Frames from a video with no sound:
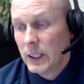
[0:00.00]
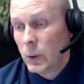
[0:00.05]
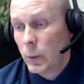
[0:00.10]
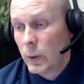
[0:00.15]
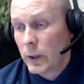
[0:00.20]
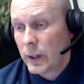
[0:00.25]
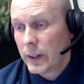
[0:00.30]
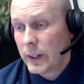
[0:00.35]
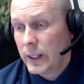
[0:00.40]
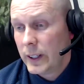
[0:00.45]

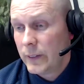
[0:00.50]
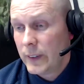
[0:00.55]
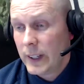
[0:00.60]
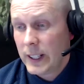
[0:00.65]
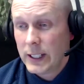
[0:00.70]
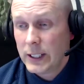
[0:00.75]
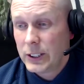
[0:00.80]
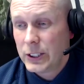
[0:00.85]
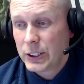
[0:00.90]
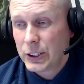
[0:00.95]
What are the
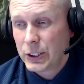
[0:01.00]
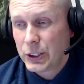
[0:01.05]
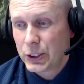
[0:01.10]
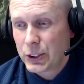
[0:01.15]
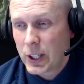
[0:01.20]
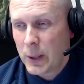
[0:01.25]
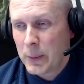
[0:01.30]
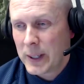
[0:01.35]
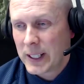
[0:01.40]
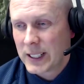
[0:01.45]
advantages or
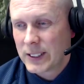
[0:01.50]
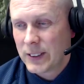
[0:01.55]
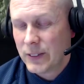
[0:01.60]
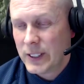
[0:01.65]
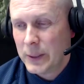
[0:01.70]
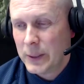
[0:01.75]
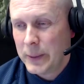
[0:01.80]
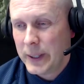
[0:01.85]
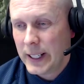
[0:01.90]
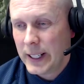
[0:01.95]
drawbacks of
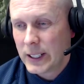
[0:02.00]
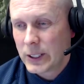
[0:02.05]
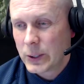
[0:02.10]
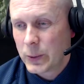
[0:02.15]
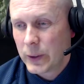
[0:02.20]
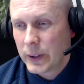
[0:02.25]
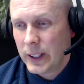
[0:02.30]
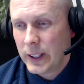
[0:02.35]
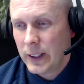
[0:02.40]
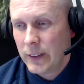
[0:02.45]
DBS?
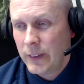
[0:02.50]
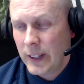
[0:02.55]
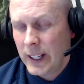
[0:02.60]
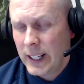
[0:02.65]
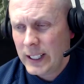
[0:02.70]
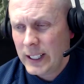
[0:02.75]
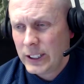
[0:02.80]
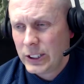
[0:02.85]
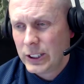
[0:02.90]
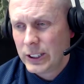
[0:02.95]
Well, the
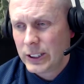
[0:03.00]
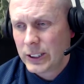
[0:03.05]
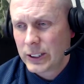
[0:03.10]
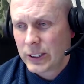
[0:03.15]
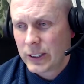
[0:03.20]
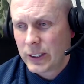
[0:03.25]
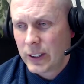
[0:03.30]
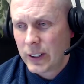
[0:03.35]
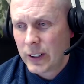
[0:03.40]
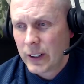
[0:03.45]
advantages
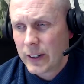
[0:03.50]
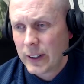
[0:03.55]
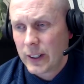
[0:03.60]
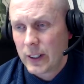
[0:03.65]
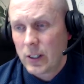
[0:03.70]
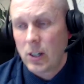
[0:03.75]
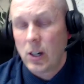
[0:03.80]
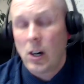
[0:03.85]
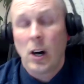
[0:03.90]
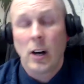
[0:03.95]
are that
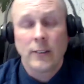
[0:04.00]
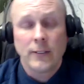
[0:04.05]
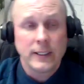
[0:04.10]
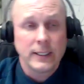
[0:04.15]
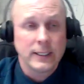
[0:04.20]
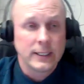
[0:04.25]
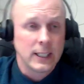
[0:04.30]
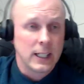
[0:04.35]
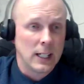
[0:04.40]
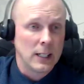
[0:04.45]

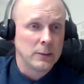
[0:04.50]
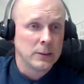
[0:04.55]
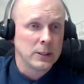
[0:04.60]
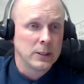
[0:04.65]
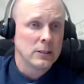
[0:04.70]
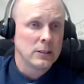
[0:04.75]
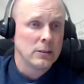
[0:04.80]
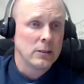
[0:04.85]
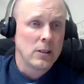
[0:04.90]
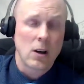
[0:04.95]

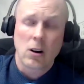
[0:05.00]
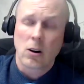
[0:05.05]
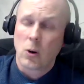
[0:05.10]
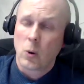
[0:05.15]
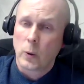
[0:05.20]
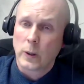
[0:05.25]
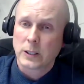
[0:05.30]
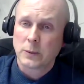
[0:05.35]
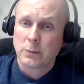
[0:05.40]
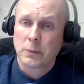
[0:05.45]
oftentimes, not
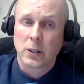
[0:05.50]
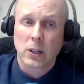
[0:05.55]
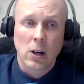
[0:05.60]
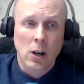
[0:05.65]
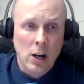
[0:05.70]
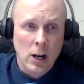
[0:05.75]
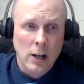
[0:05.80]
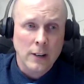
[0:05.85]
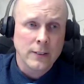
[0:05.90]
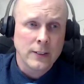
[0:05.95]
always, but
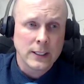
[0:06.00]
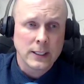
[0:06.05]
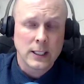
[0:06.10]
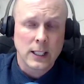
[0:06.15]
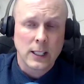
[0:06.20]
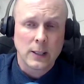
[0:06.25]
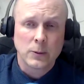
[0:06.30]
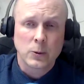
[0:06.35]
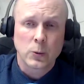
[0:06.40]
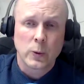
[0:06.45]

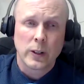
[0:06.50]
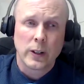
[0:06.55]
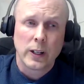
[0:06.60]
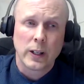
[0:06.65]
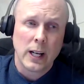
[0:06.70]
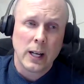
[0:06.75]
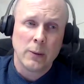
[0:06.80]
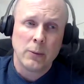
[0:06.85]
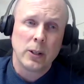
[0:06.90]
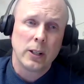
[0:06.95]
oftentimes we are
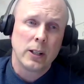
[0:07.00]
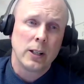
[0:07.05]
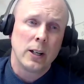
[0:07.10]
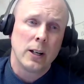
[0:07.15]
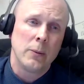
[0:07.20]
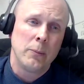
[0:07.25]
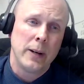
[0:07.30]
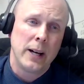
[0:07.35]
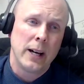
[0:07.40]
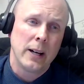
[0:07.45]
able to
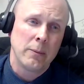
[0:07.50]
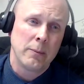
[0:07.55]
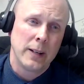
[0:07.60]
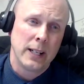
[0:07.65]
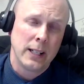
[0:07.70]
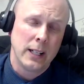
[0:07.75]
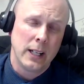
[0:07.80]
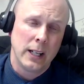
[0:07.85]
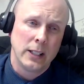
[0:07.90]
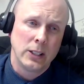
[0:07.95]
cut back
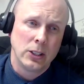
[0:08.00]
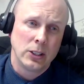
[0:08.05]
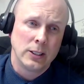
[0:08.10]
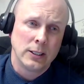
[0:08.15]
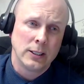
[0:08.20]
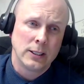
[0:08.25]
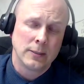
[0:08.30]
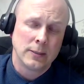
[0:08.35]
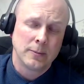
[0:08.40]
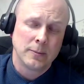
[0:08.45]

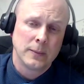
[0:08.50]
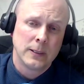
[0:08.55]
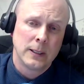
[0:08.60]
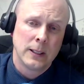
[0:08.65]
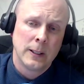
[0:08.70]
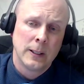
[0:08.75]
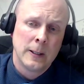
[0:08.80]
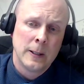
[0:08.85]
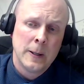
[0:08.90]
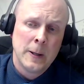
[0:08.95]
medications.
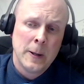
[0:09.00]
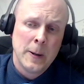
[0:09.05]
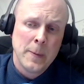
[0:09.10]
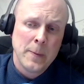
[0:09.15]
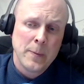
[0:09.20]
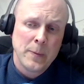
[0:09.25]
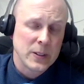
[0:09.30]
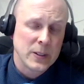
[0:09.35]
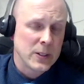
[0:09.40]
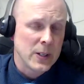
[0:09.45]

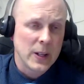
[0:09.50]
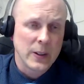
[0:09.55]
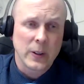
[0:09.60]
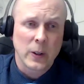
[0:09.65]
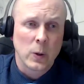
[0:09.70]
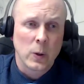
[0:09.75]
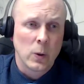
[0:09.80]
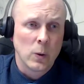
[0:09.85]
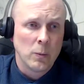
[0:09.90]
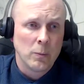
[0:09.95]
It's not the
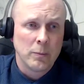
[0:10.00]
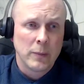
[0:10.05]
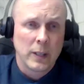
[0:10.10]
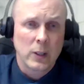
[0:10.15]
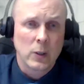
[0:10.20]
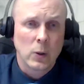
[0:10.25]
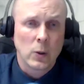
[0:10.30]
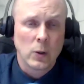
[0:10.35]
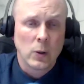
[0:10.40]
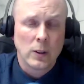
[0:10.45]
goal. My
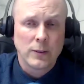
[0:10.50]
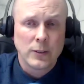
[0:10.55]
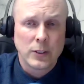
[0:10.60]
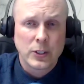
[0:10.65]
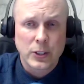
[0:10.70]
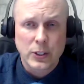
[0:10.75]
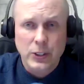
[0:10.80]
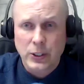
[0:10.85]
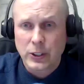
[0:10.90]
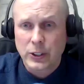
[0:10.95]
goal of
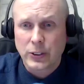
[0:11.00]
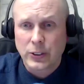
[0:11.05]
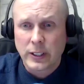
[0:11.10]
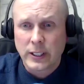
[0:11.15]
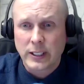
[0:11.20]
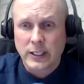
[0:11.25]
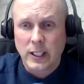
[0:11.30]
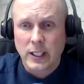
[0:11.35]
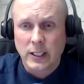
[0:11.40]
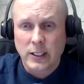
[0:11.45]
surgery
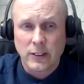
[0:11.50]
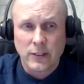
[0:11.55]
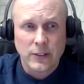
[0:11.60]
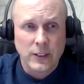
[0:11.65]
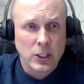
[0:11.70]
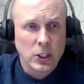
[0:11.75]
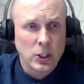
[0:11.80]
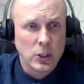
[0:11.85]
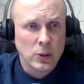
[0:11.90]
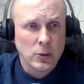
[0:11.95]
is not to
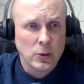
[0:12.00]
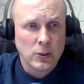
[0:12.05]
fix you.